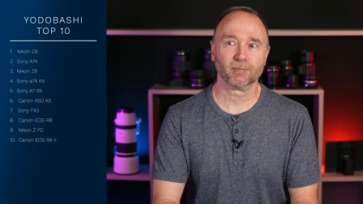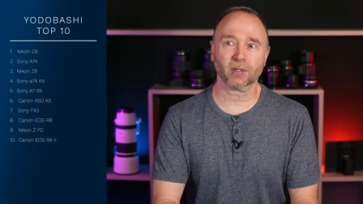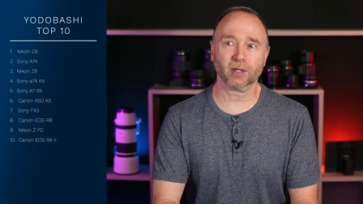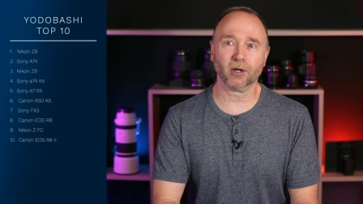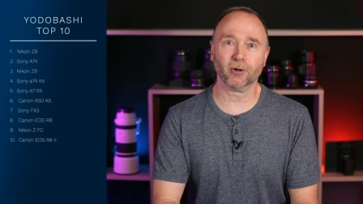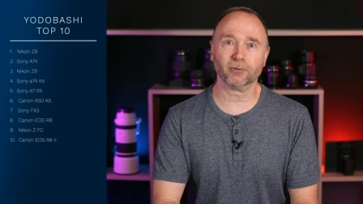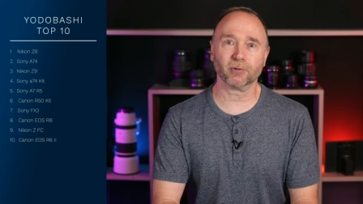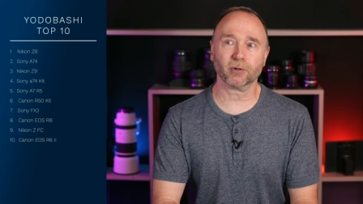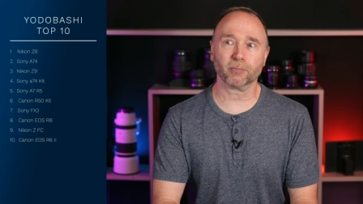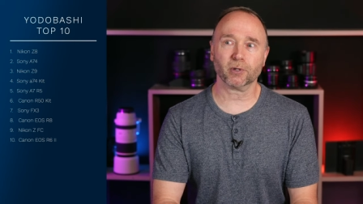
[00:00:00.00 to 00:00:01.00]
you know,
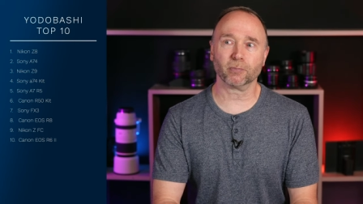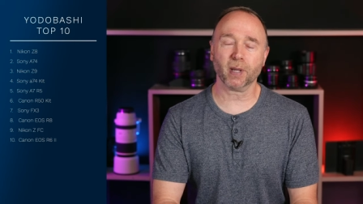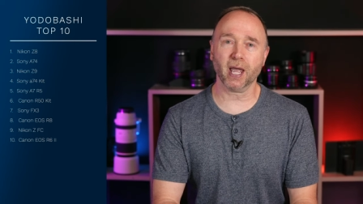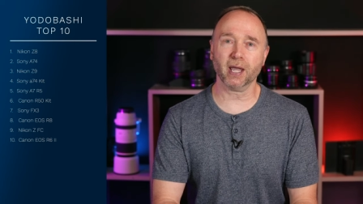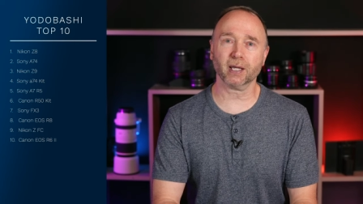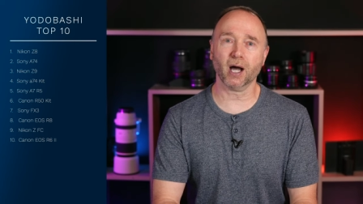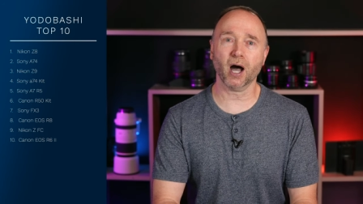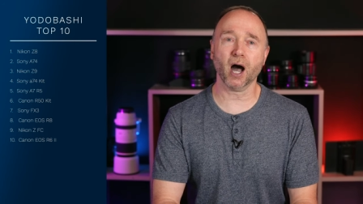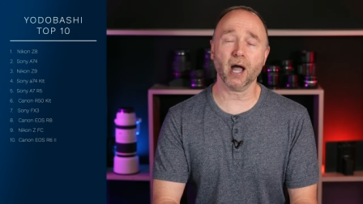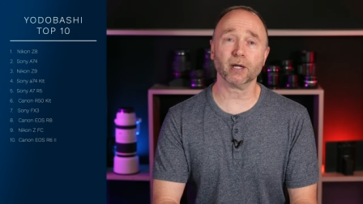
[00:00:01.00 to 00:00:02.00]
you're, you're paying a
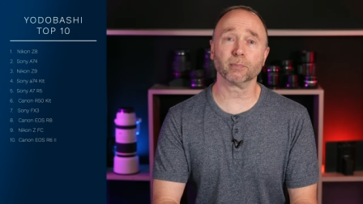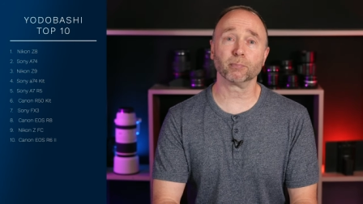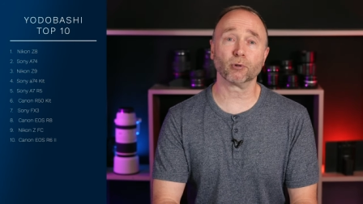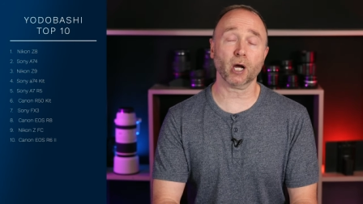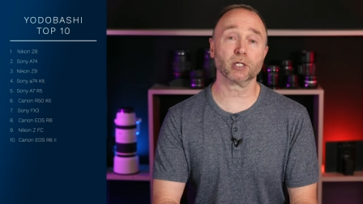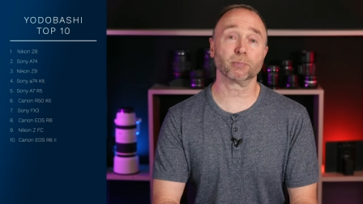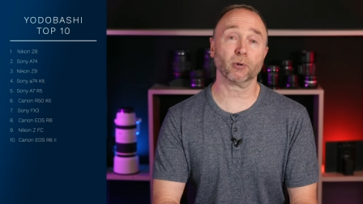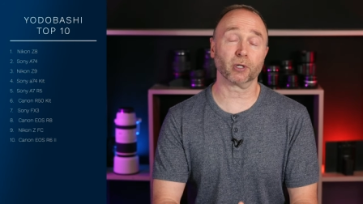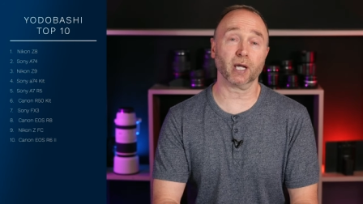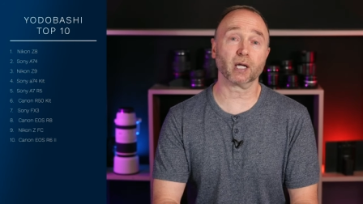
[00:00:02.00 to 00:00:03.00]
higher price
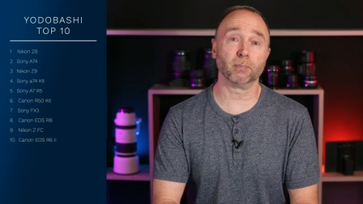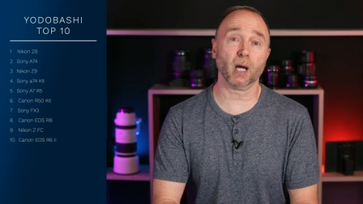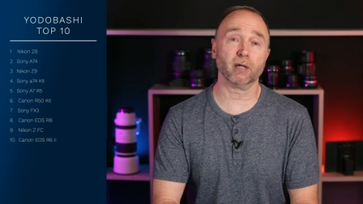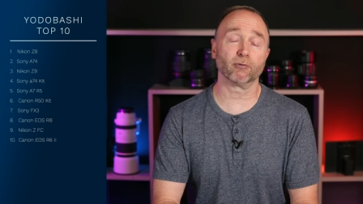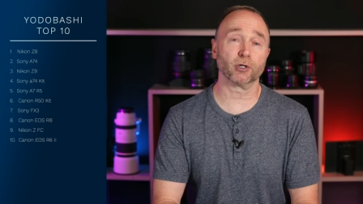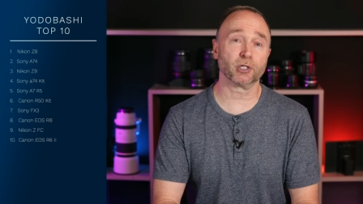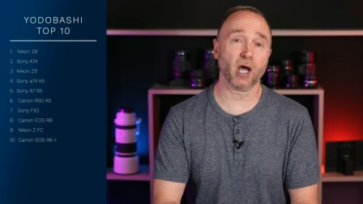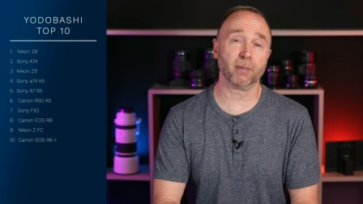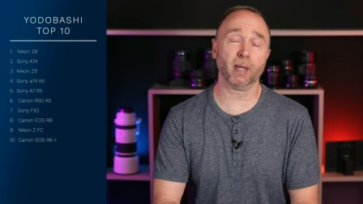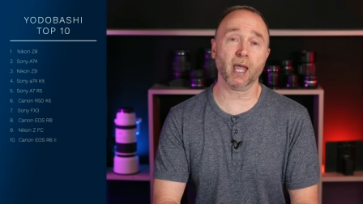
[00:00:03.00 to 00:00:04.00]
per gigabyte for a
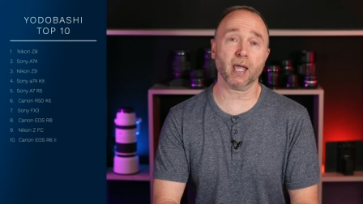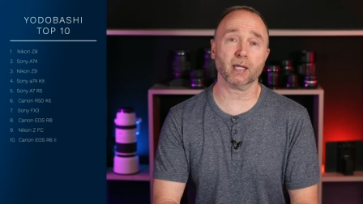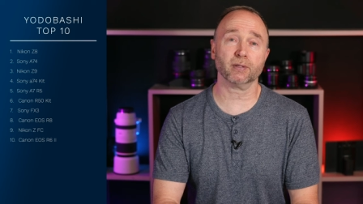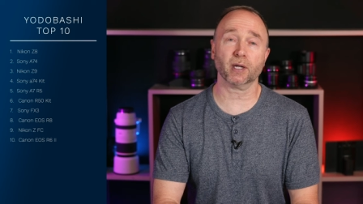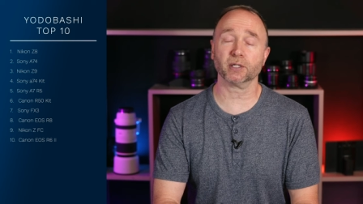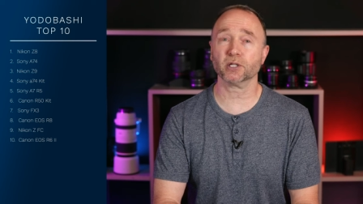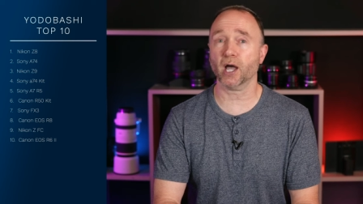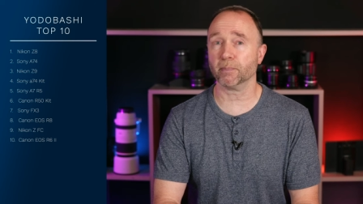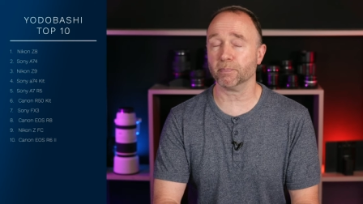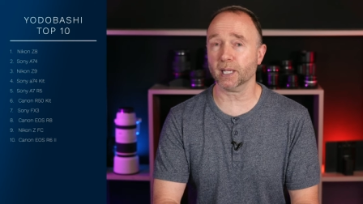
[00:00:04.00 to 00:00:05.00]
Type A than a
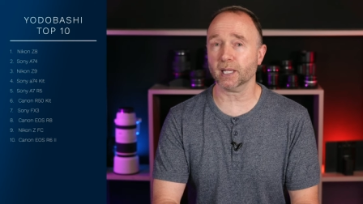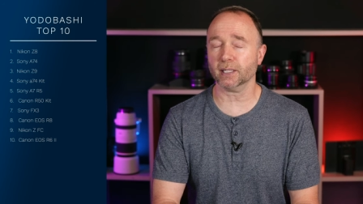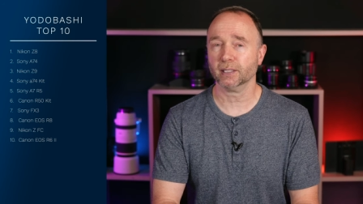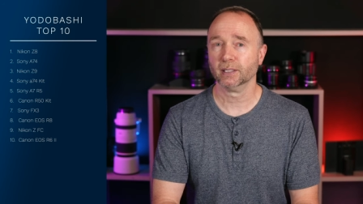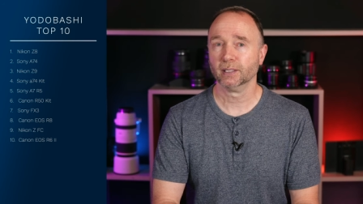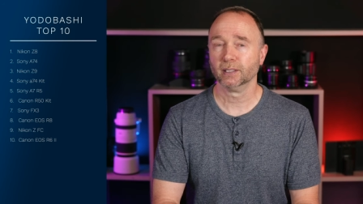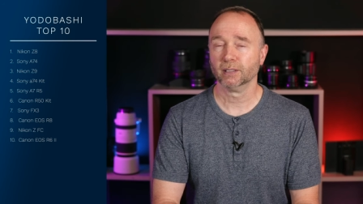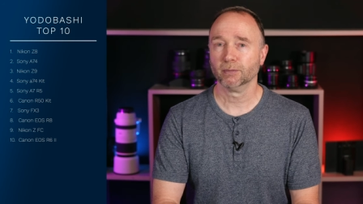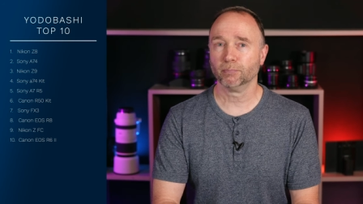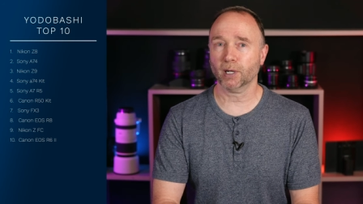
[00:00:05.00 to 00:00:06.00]
Type B,
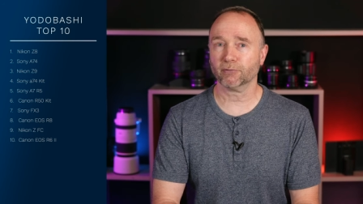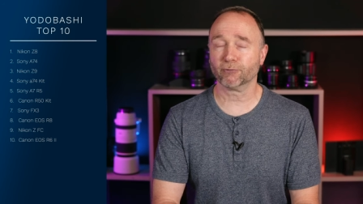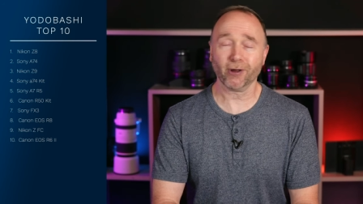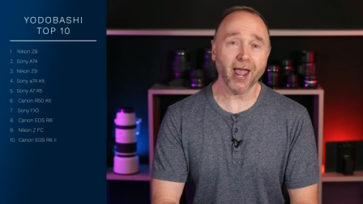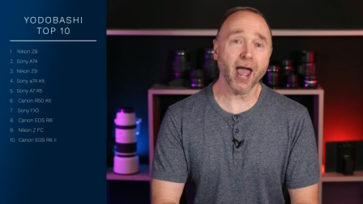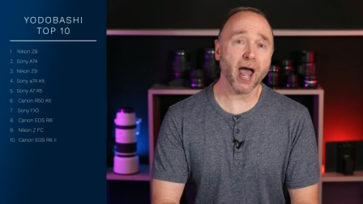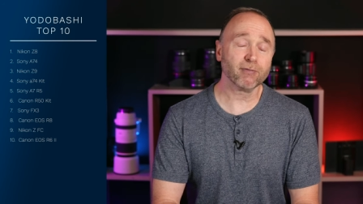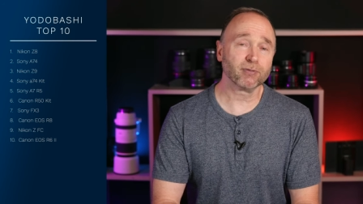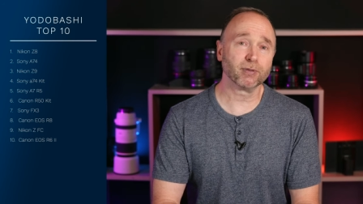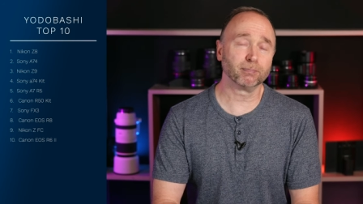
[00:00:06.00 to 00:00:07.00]
but for
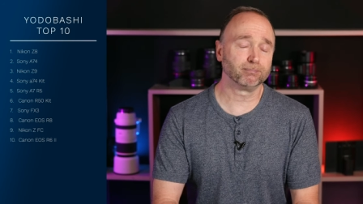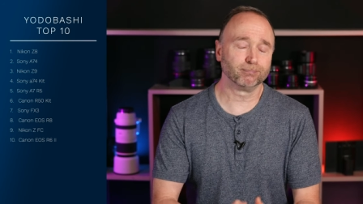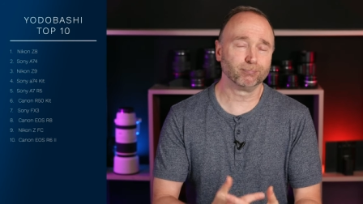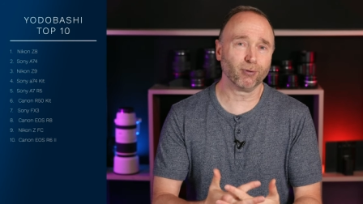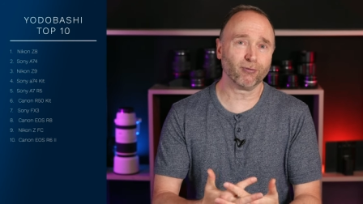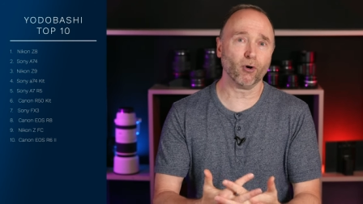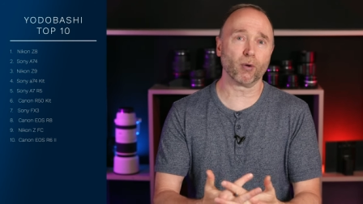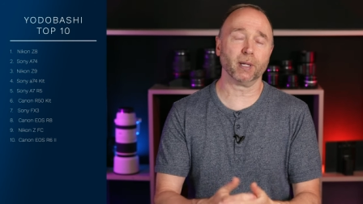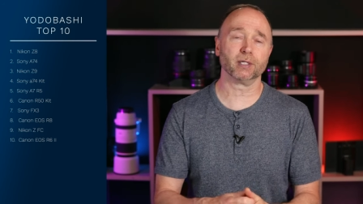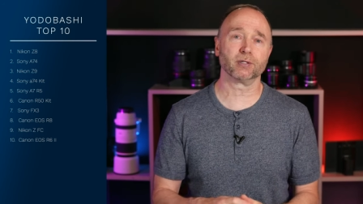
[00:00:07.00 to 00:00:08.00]
half the
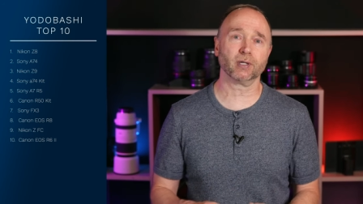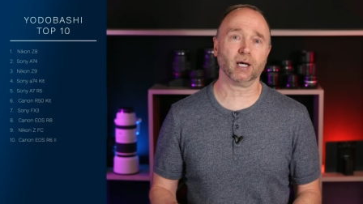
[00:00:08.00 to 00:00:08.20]
performance.